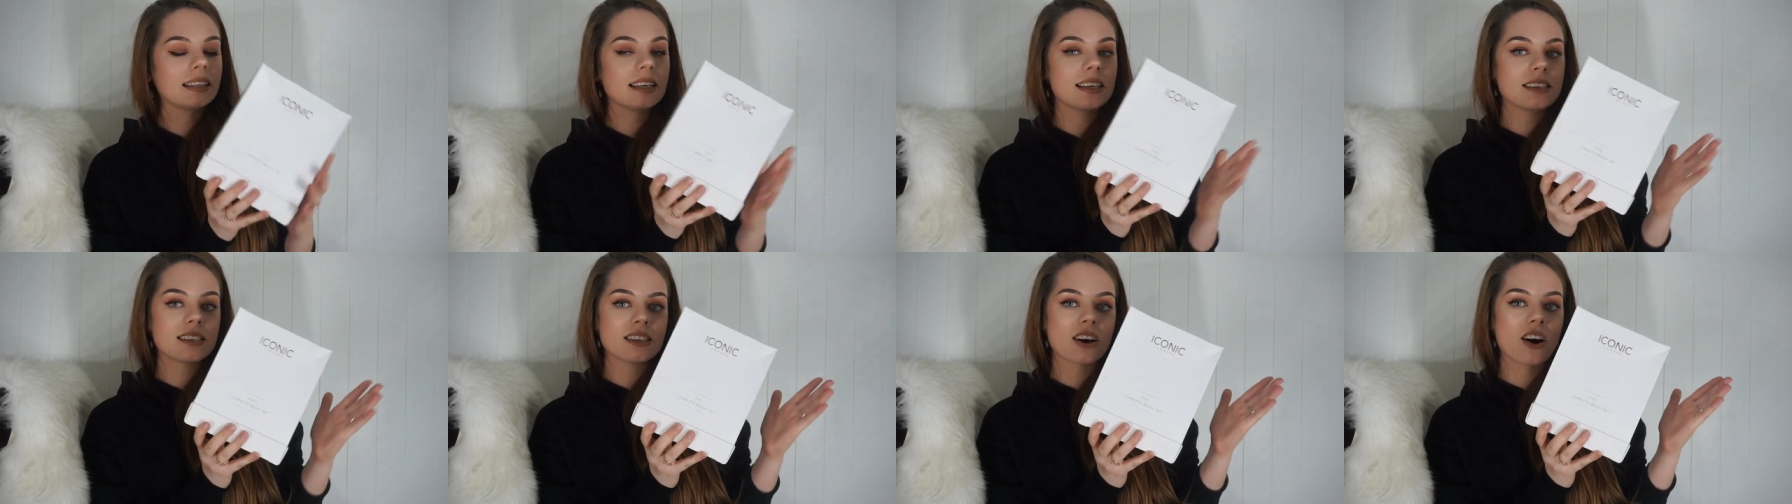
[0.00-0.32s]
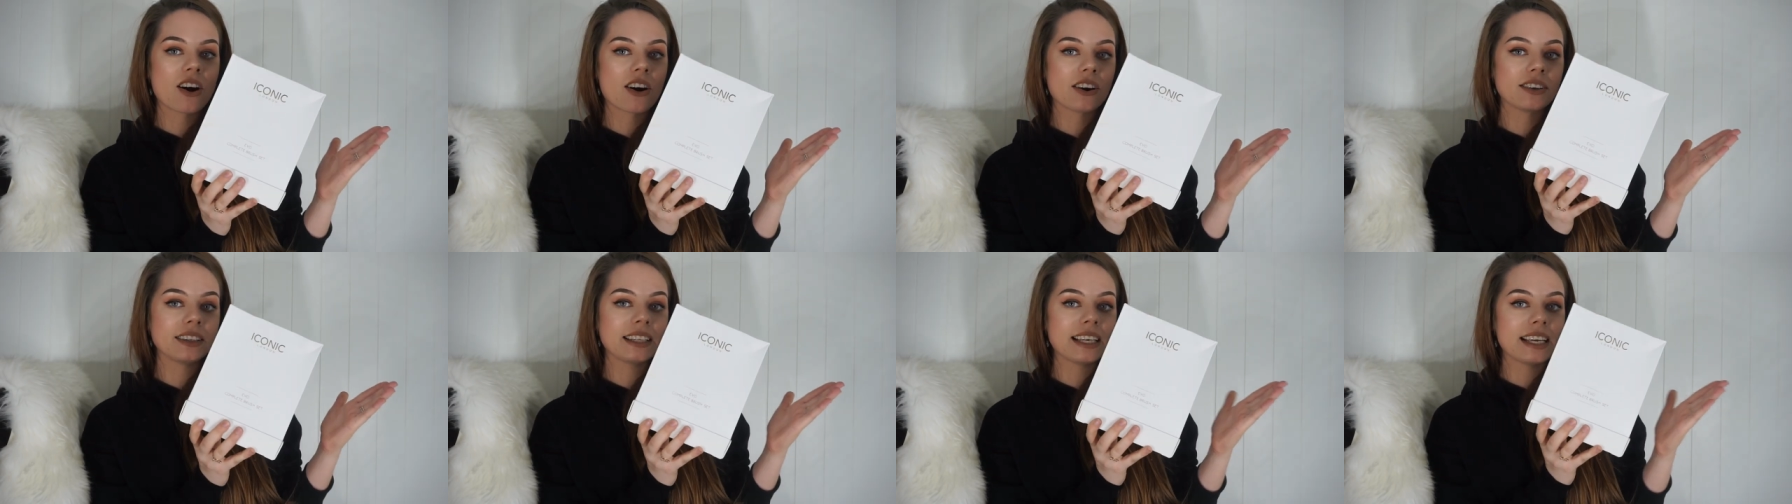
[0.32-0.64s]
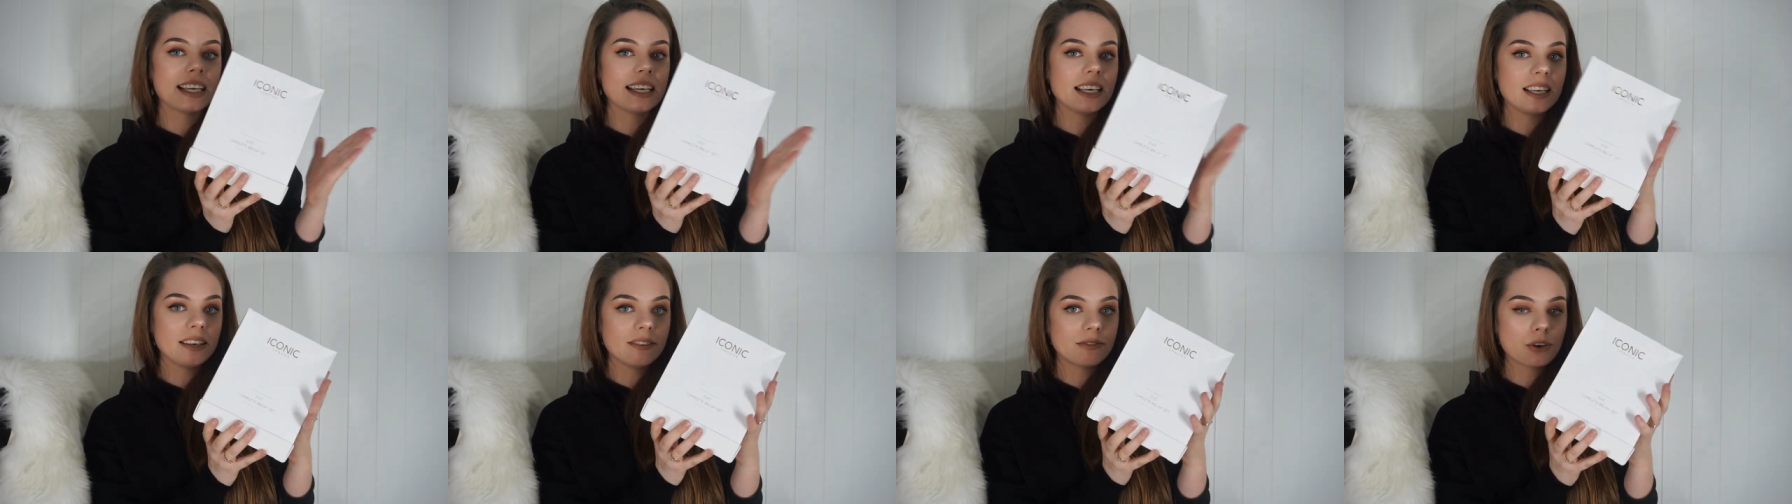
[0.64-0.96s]
These are
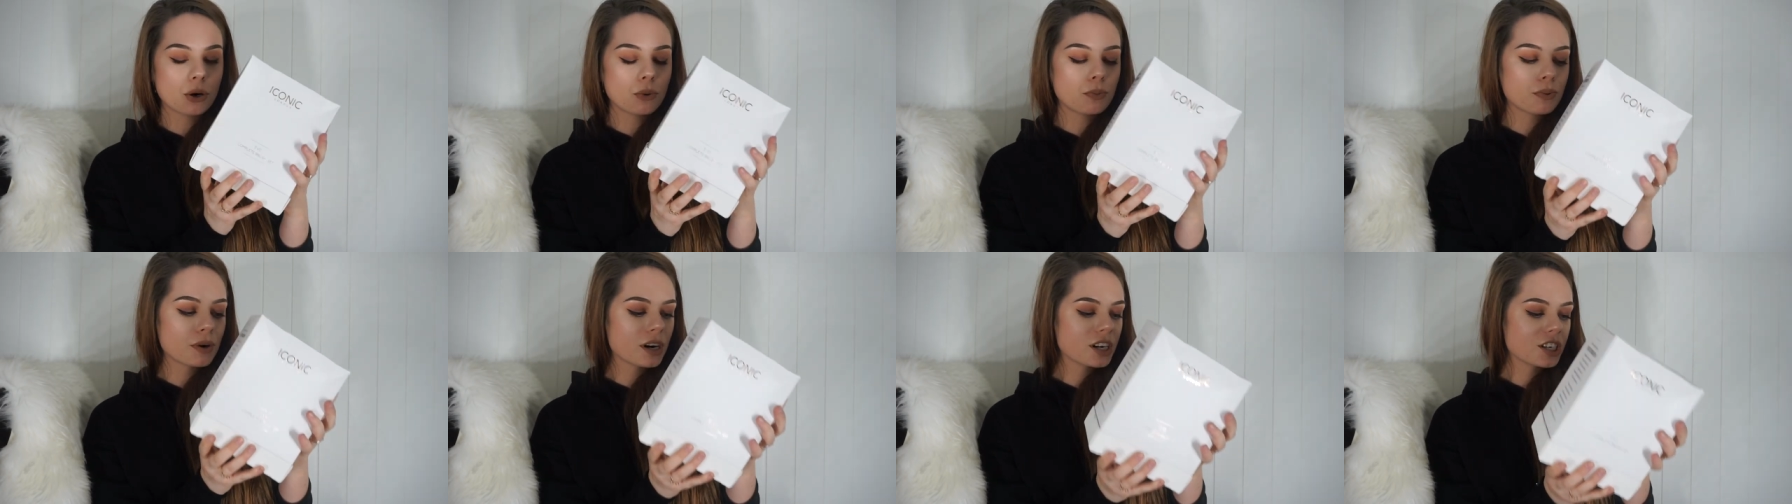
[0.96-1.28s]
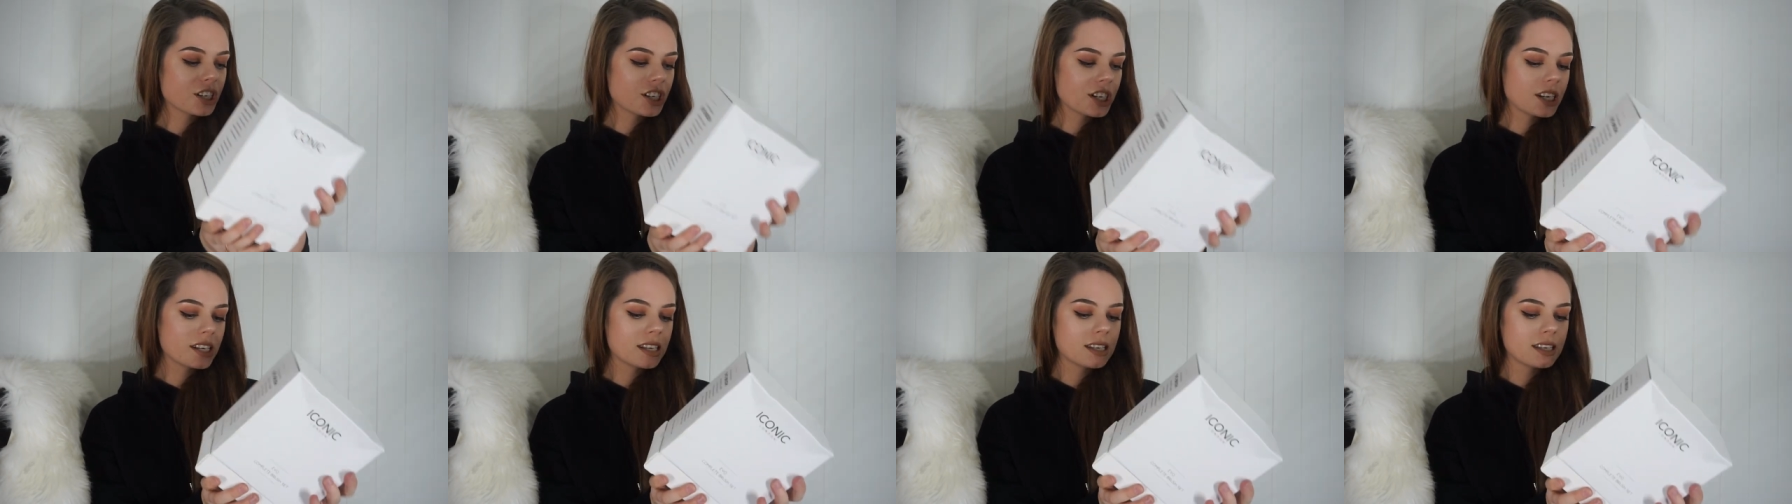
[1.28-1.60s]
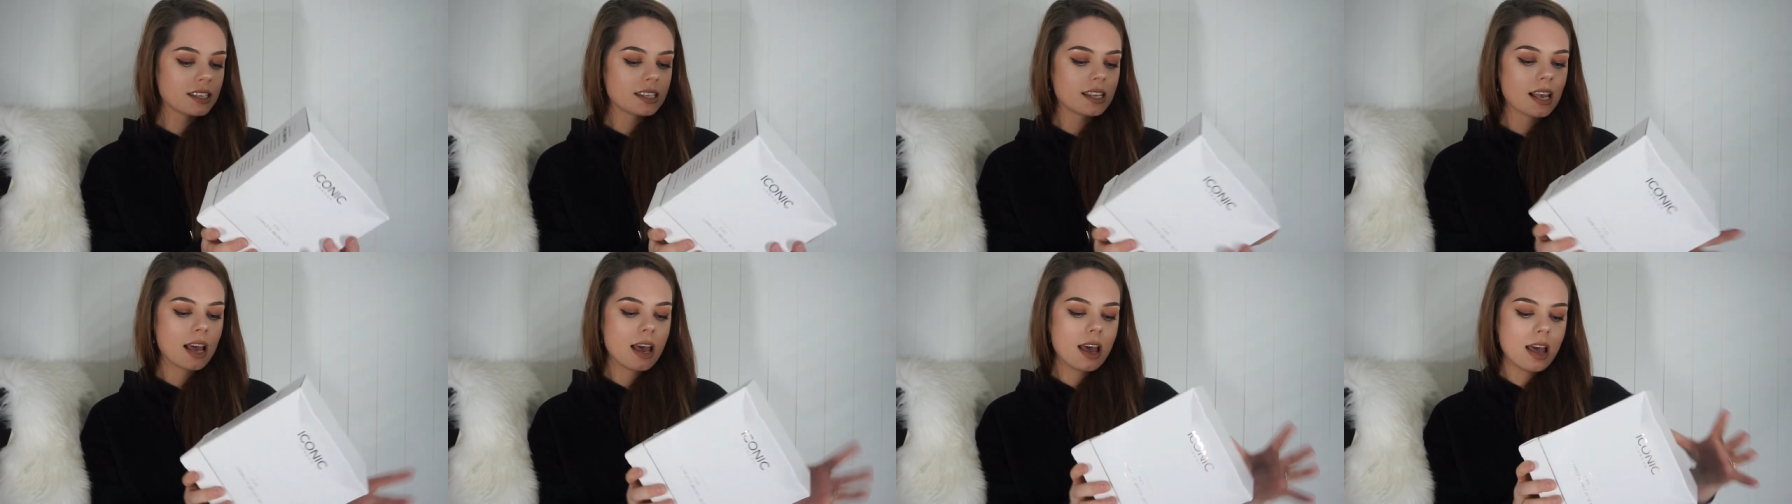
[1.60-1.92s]
the Evo brushes,
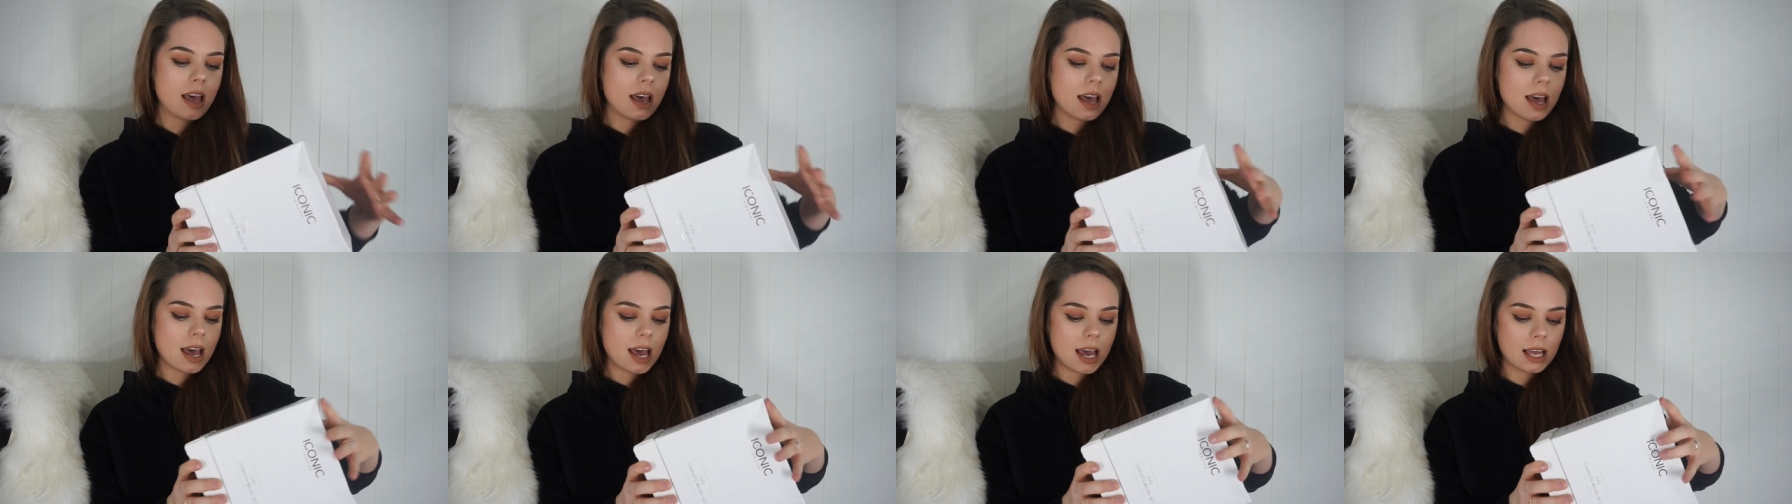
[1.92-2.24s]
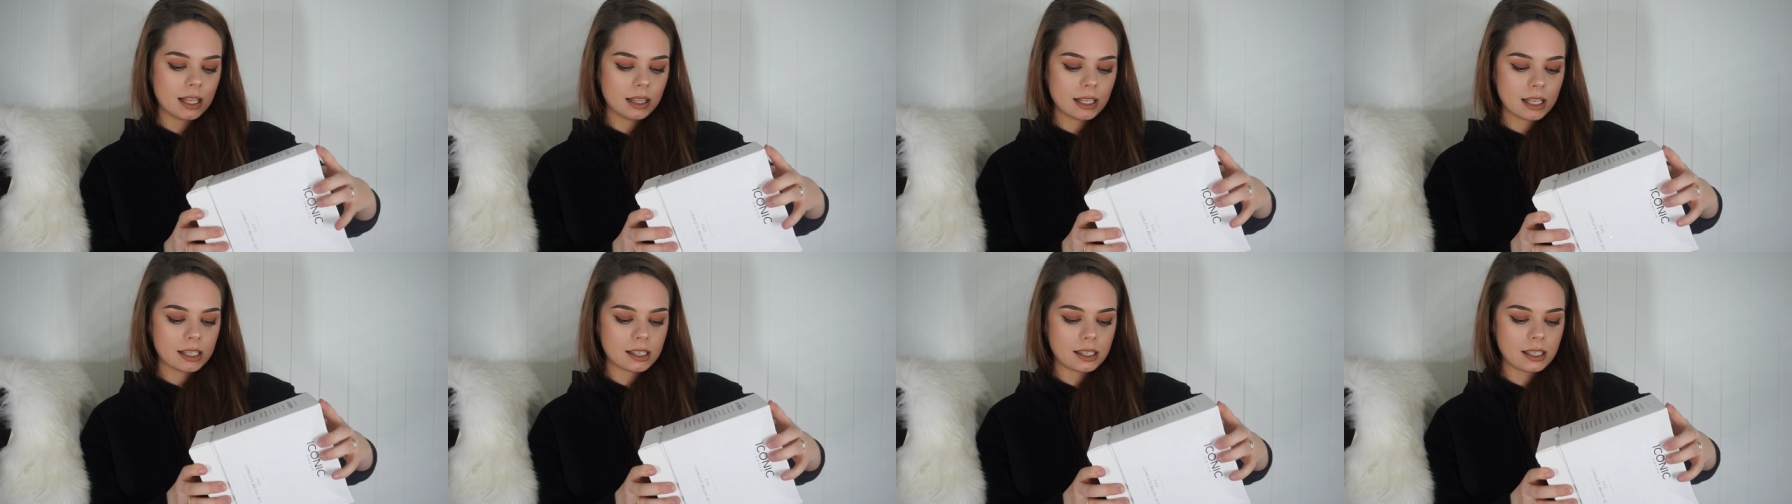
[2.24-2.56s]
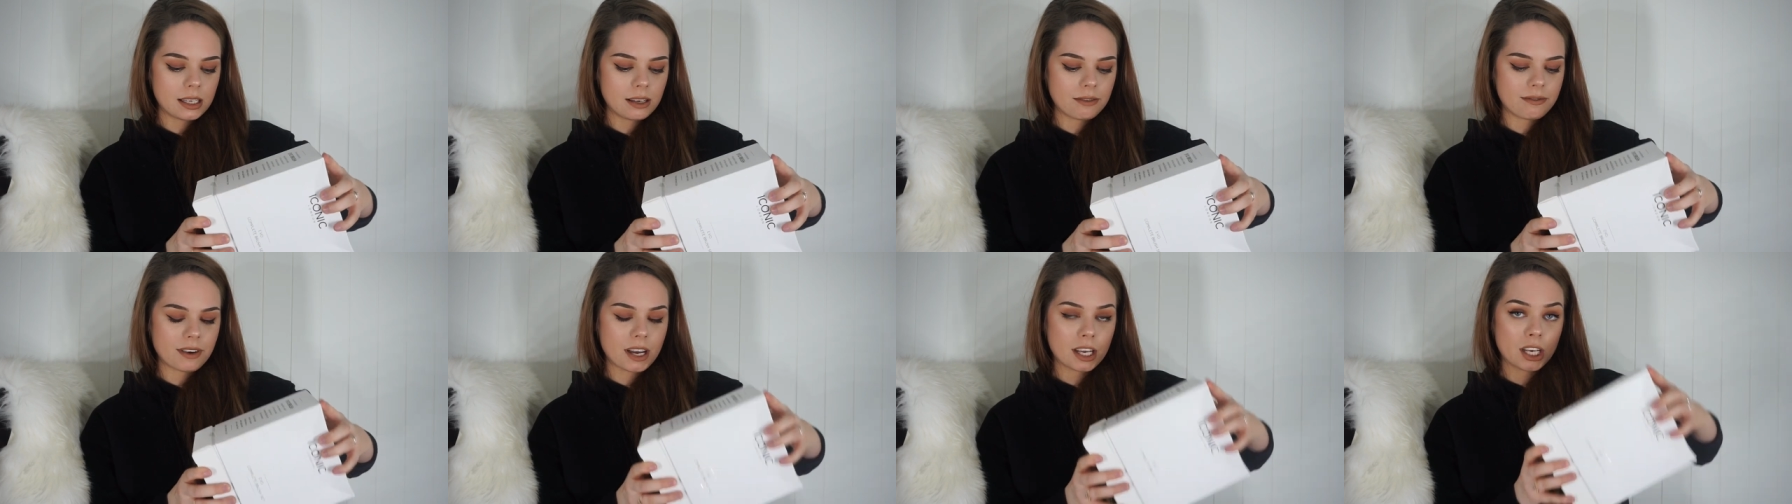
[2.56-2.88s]
and let's
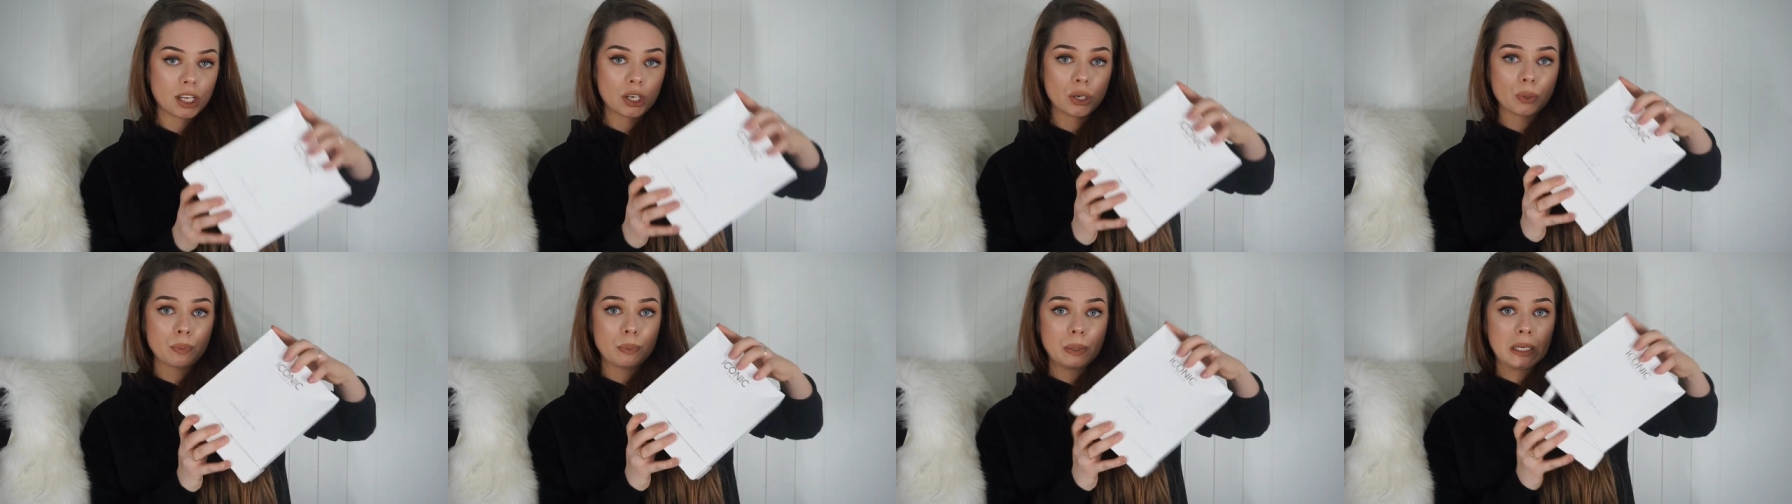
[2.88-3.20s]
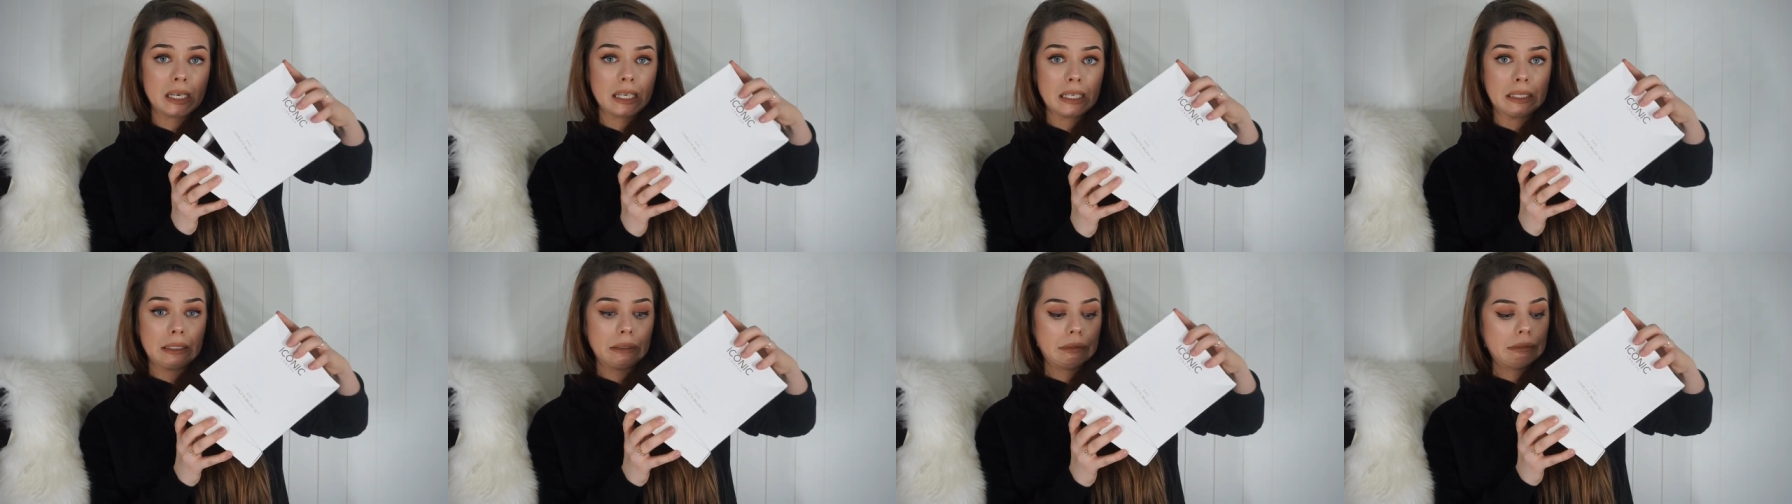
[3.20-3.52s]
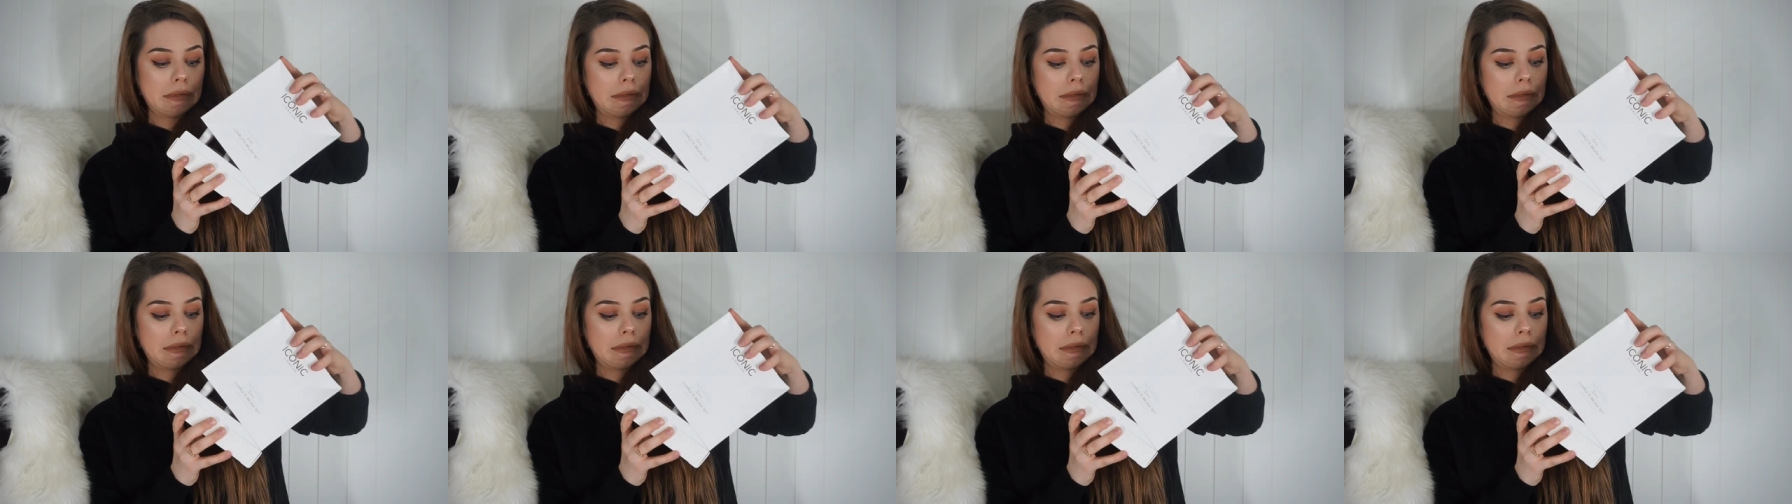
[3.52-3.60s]
see if I can open it.